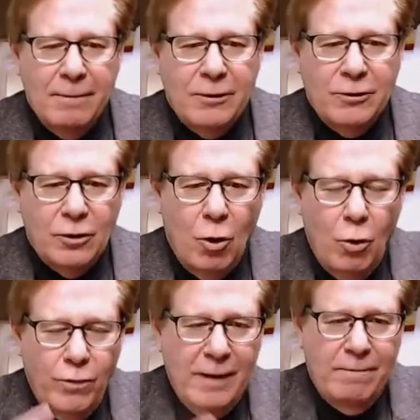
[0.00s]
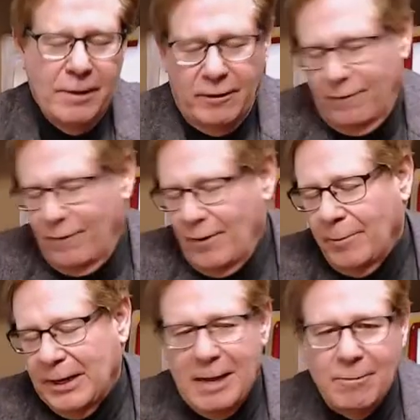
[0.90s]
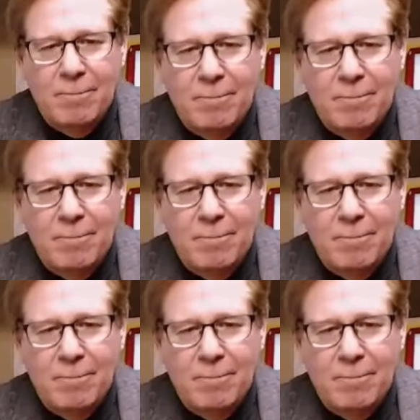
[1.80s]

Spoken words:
developer came in